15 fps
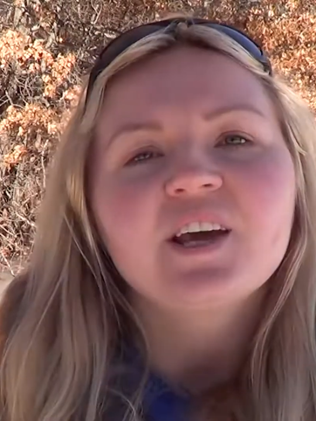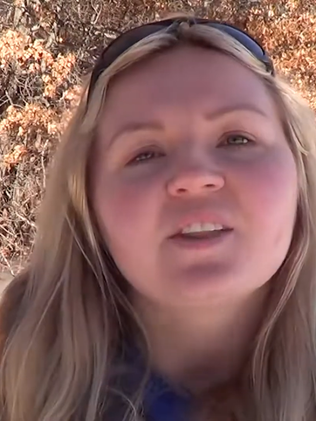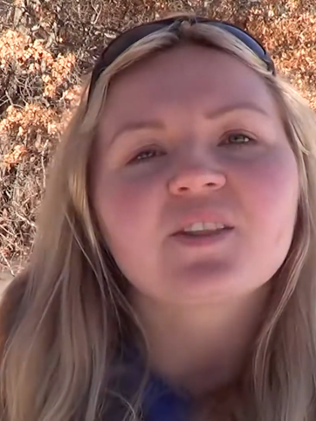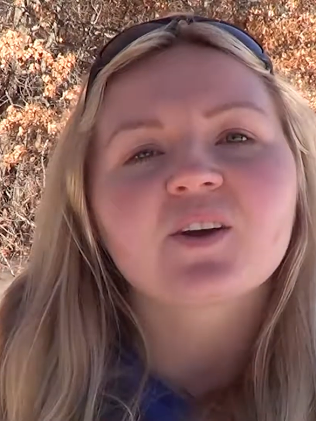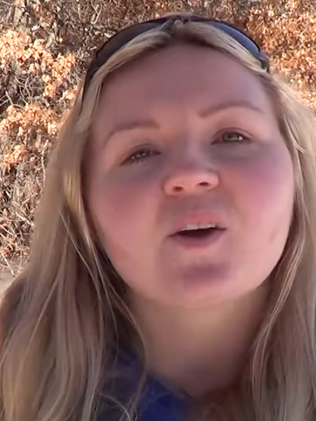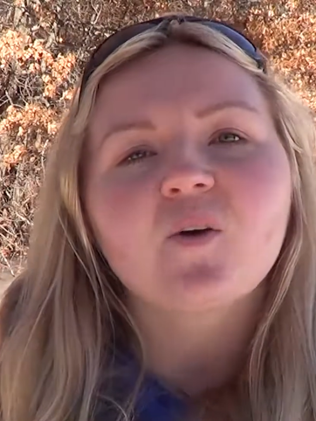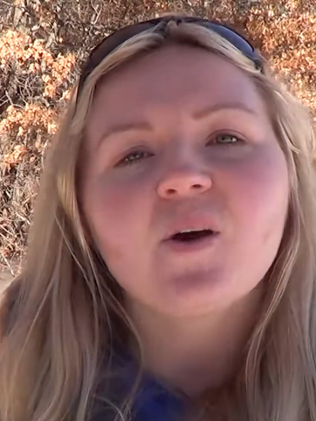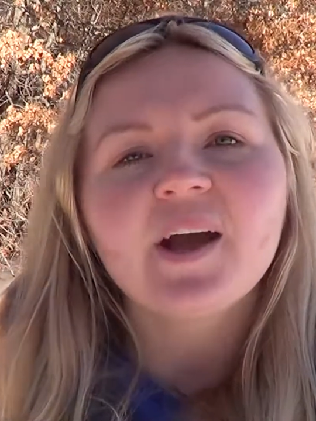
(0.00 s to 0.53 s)

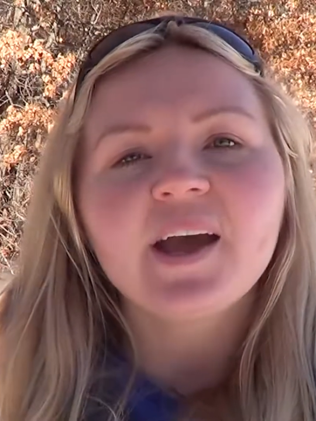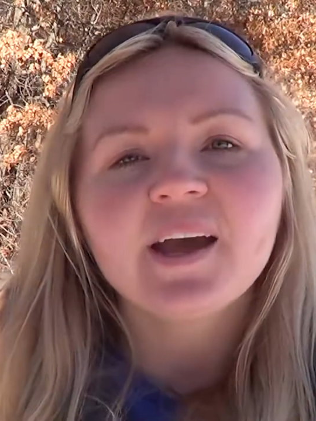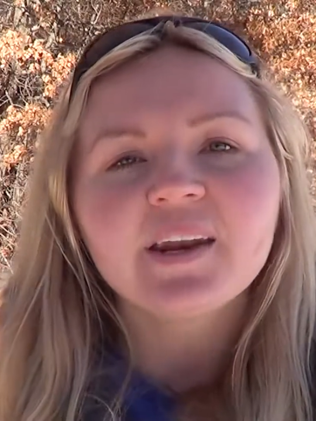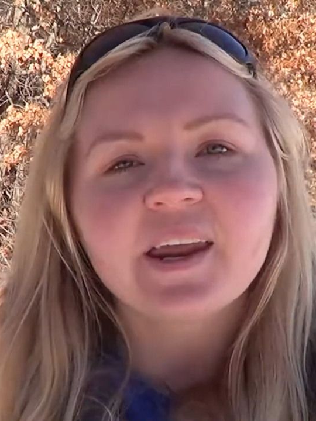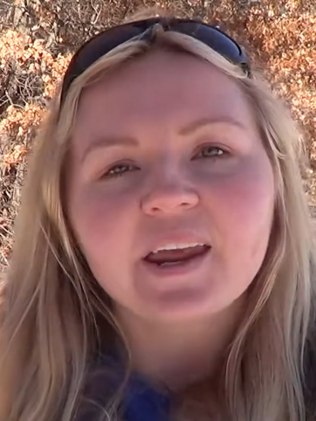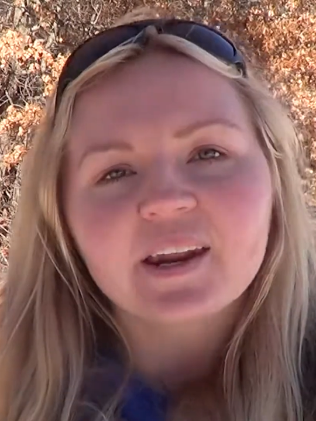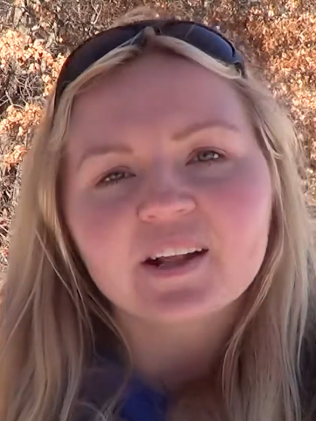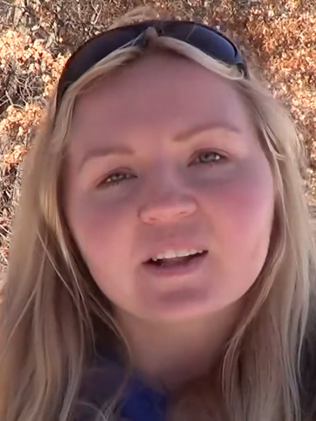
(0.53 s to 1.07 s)
then go
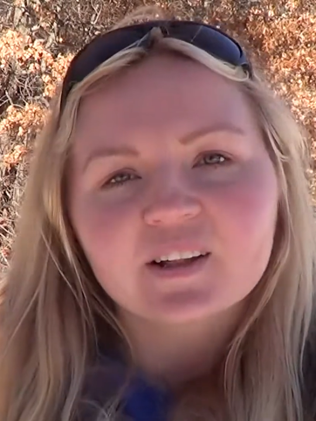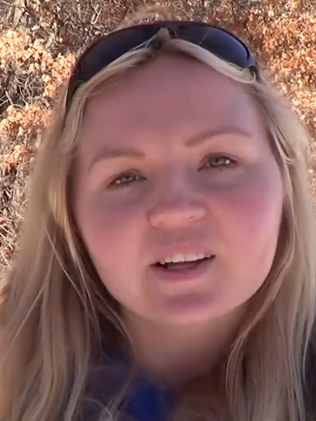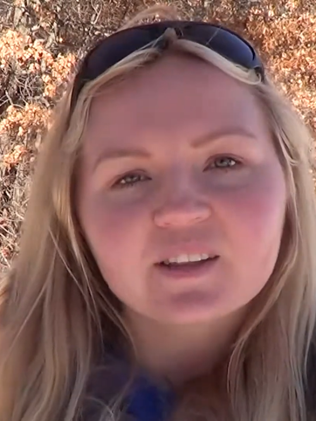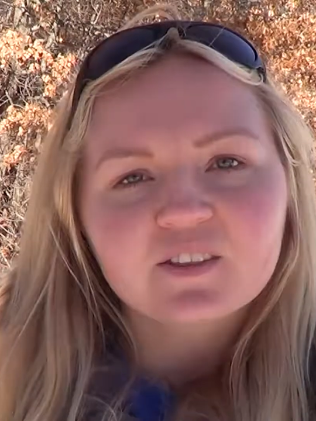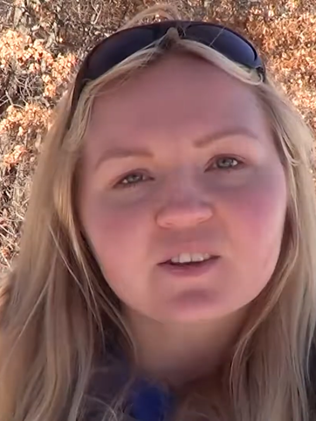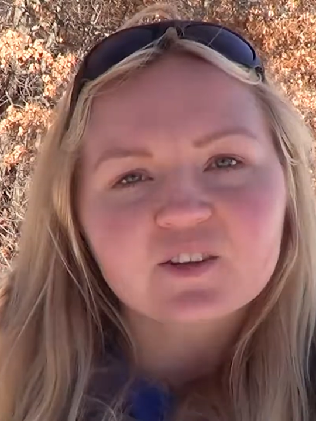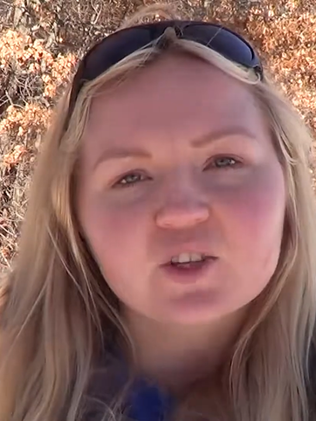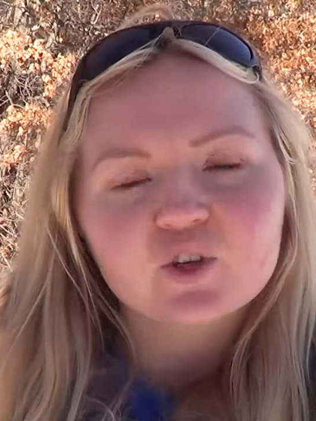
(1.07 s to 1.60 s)
ahead and
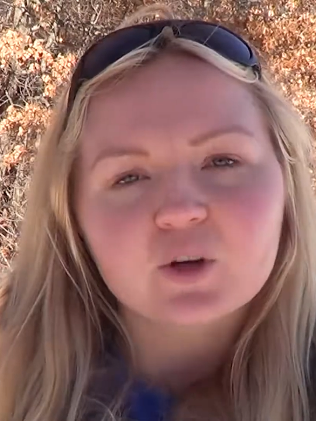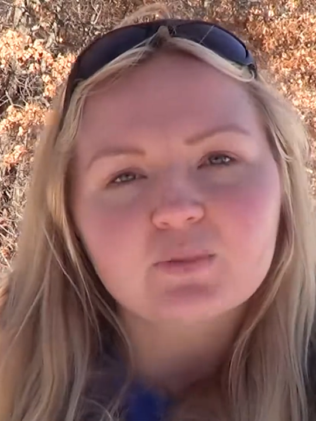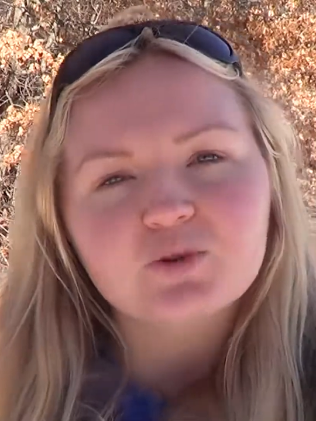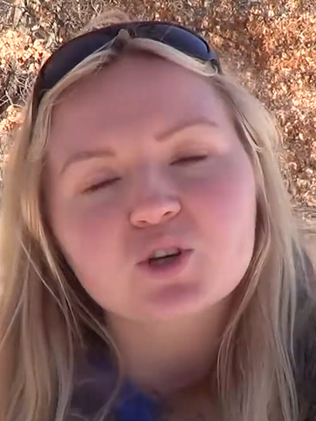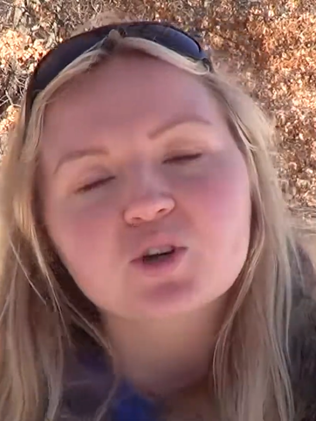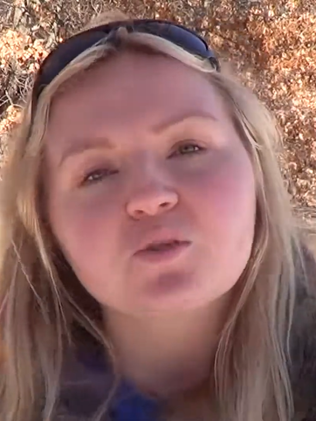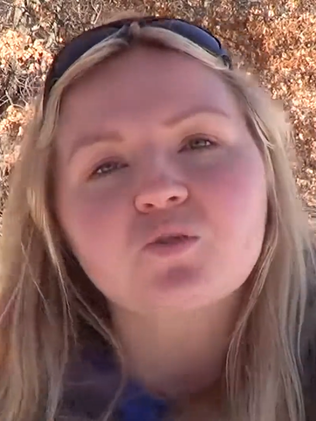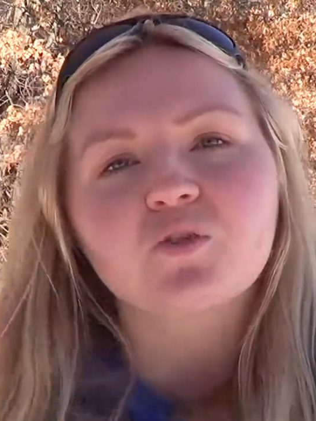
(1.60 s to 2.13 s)
click the
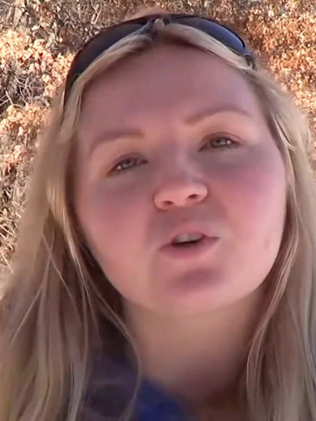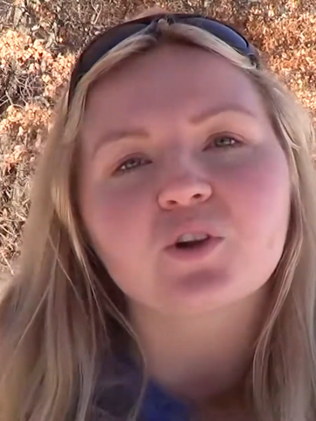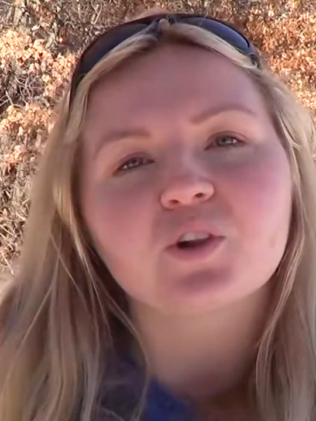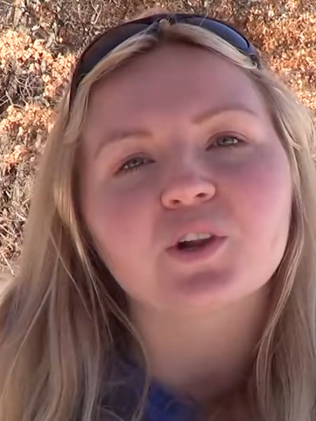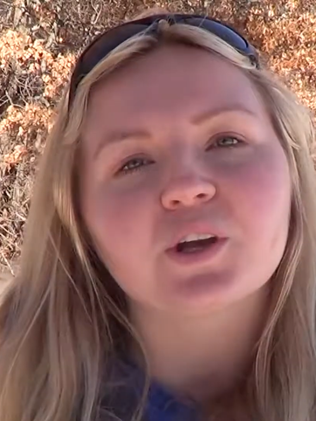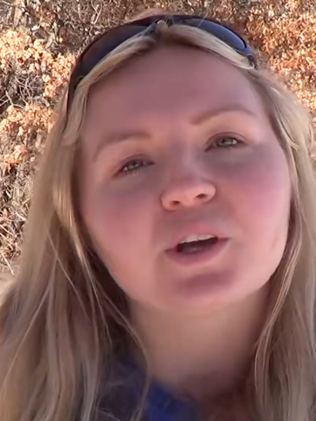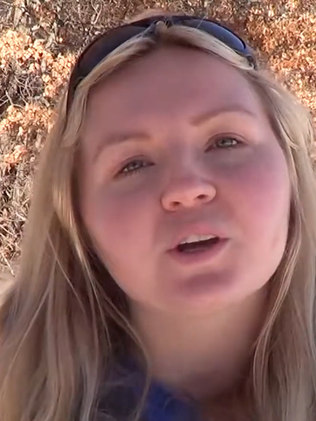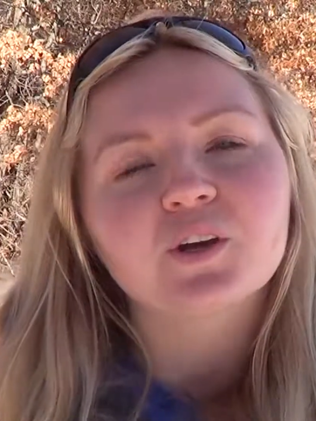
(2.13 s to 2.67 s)
description for a
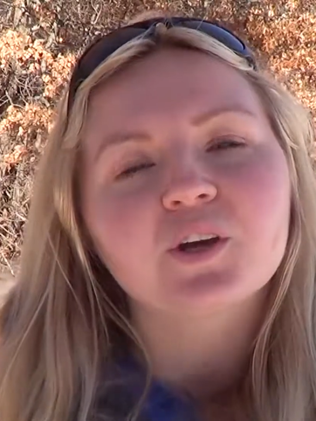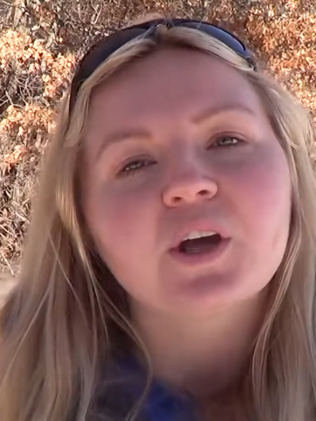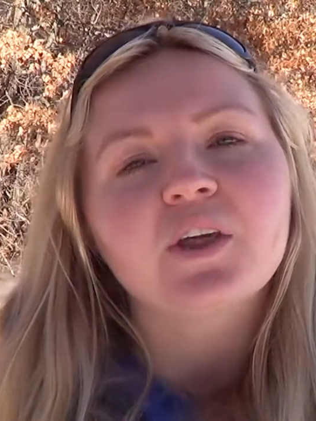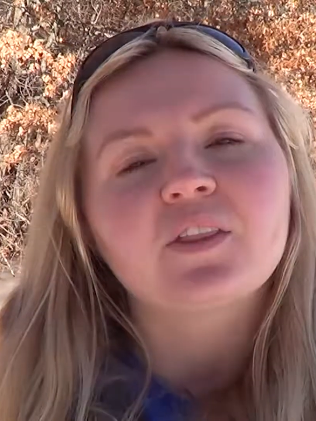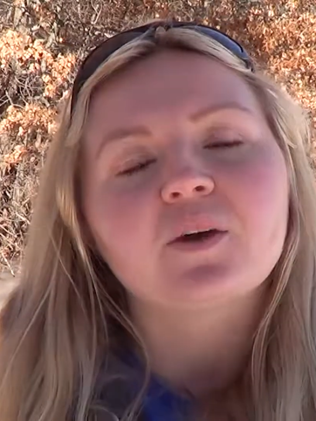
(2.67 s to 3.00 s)
link